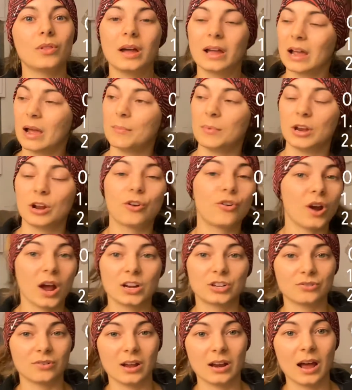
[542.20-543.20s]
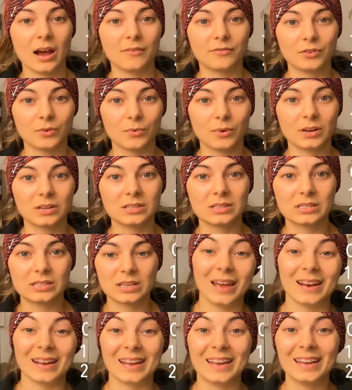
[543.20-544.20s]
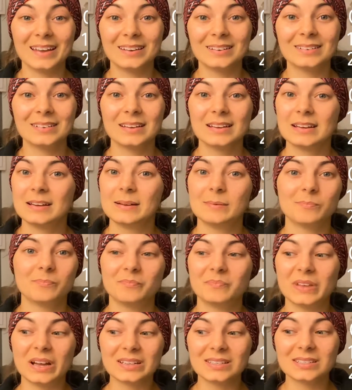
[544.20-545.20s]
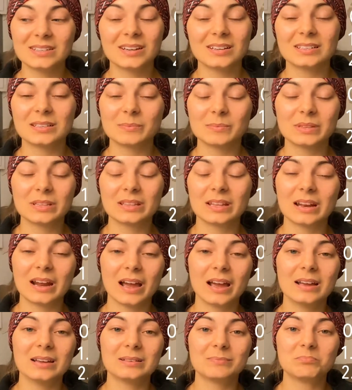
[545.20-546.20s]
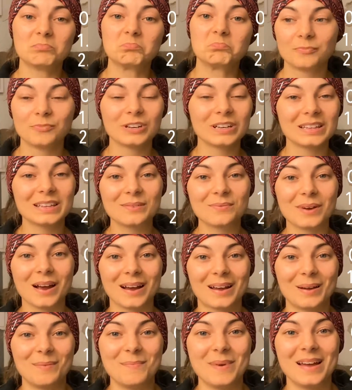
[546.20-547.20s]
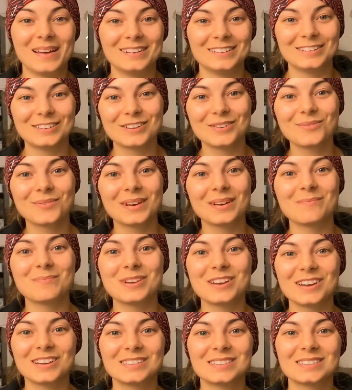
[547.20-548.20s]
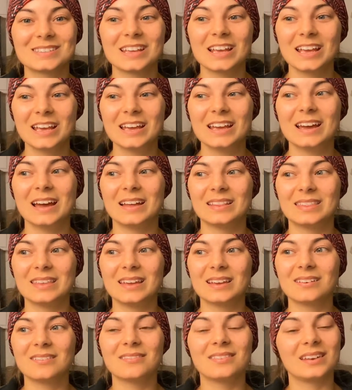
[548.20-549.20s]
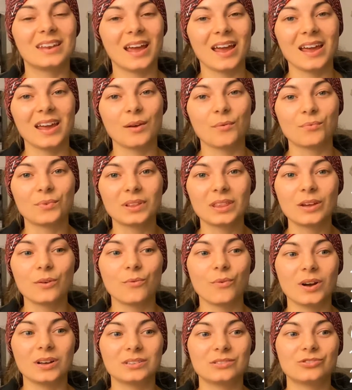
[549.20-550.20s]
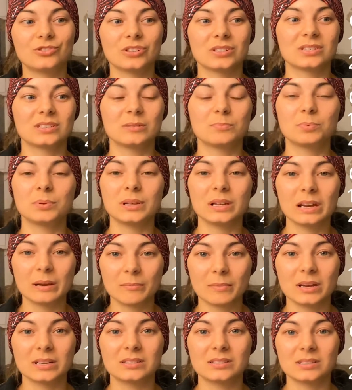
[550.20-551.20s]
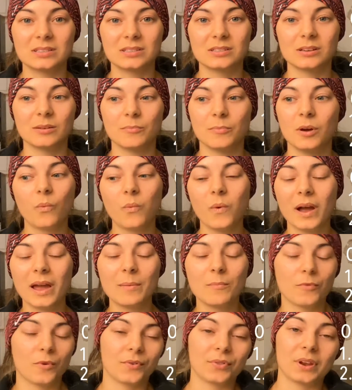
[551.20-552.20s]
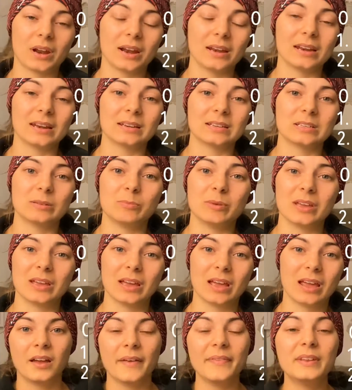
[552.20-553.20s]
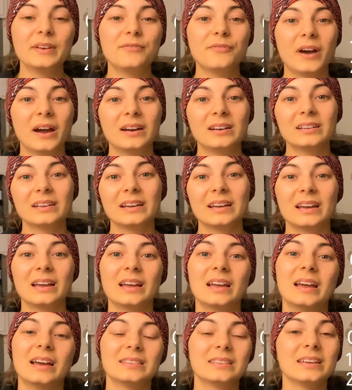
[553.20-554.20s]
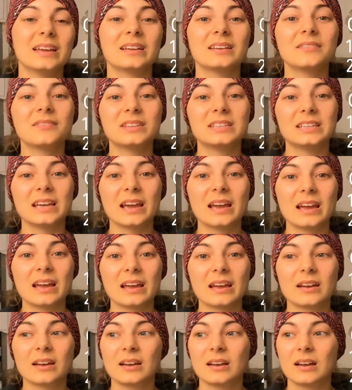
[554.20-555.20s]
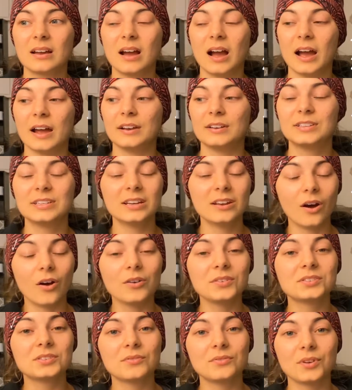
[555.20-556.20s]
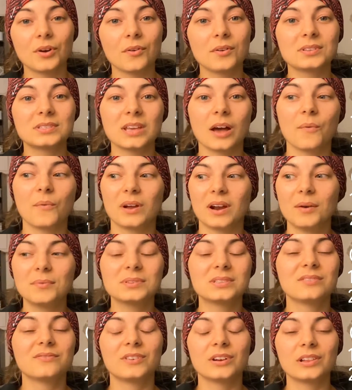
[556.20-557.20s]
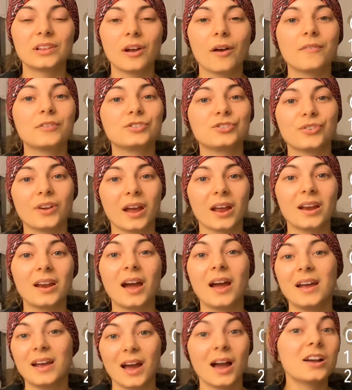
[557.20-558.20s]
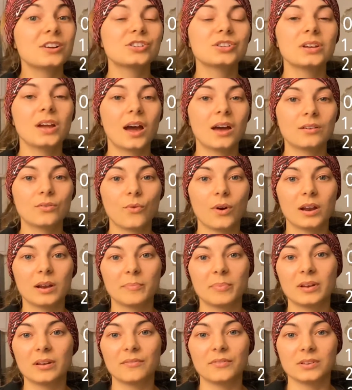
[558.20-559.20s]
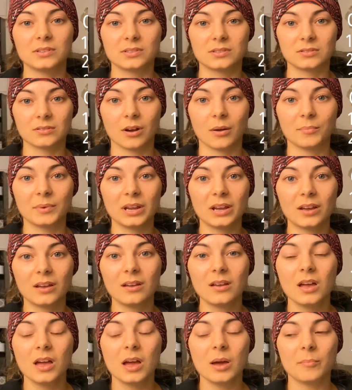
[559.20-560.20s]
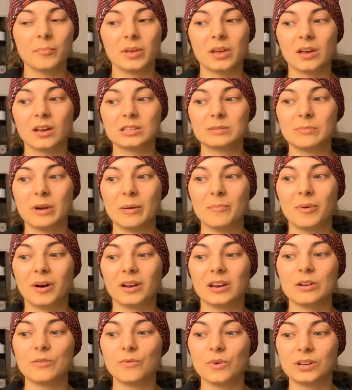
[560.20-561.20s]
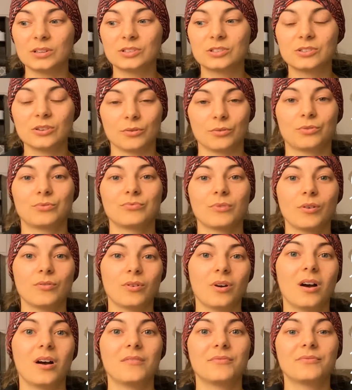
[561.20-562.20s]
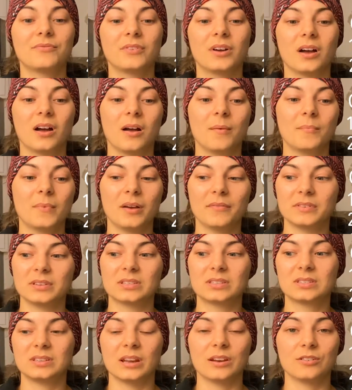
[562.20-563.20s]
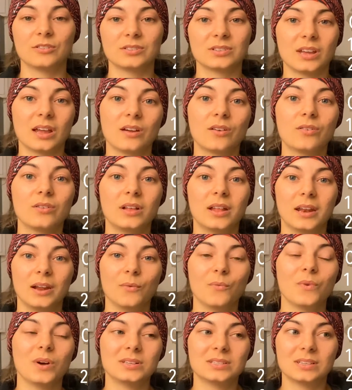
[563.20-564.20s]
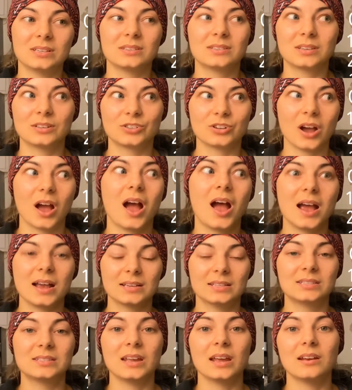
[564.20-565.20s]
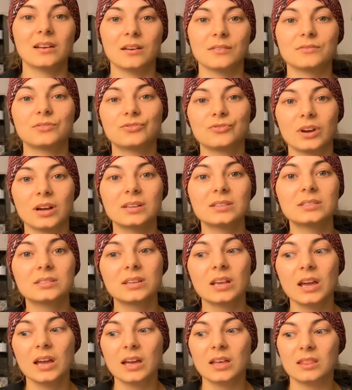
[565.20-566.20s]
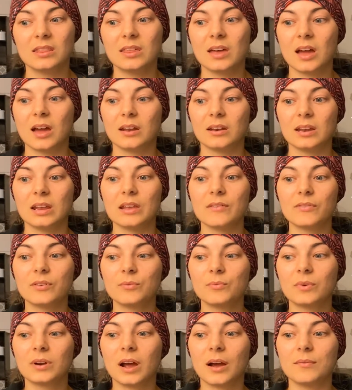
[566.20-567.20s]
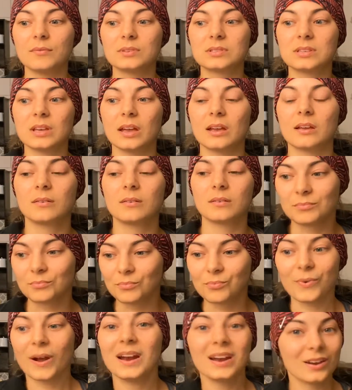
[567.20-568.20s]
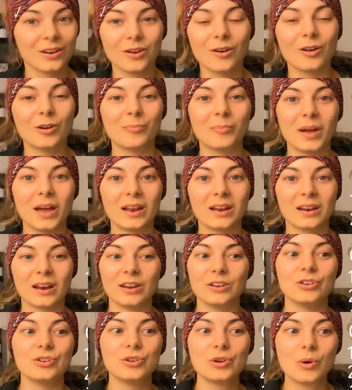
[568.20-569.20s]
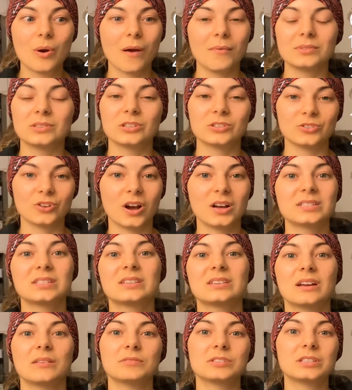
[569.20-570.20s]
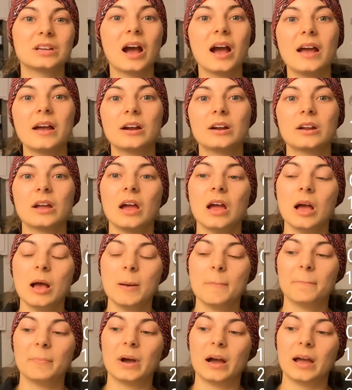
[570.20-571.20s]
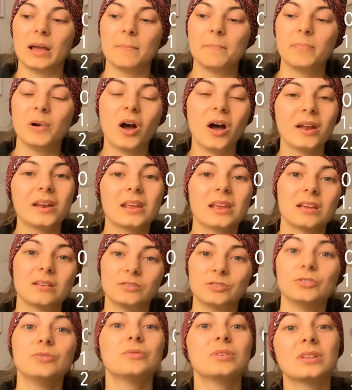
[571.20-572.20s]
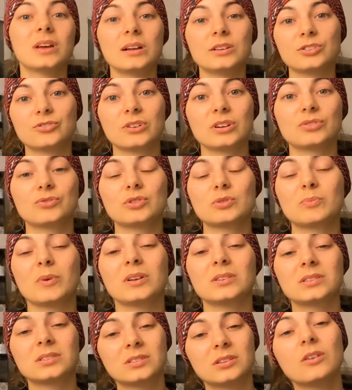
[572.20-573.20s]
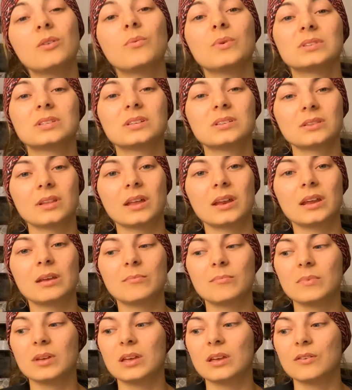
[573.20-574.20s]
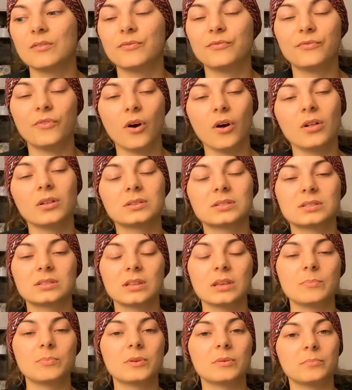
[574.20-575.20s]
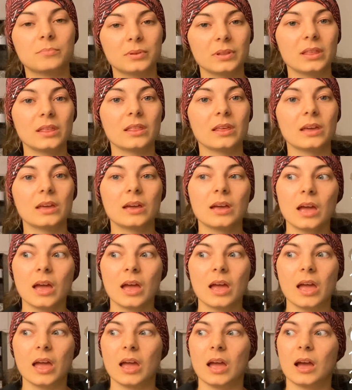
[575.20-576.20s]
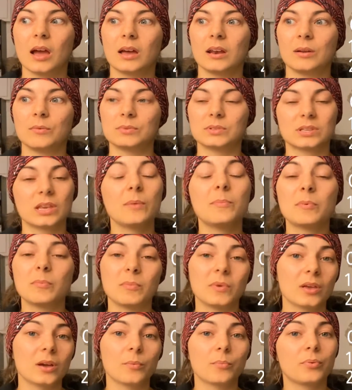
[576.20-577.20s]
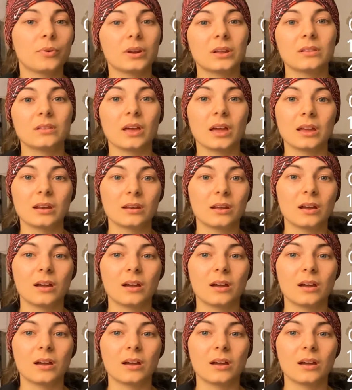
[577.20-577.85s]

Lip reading: I'm gonna crash right afterwards. And again, that's not something that I really recommend doing, because at the end of the day, it really was just depleting my system way more than I needed to be. And then finally, at the end of the day, I did also notice that when I was severely overtrained, I actually had quite a bit of insomnia, because my body was so thrown off of its standard cycle, and it was in such a high state of stress that even when I was ready to go to bed and I knew I was exhausted and I was tired, my body, due to that stress response, still wasn't letting me fall asleep completely, and it was keeping me up pretty late.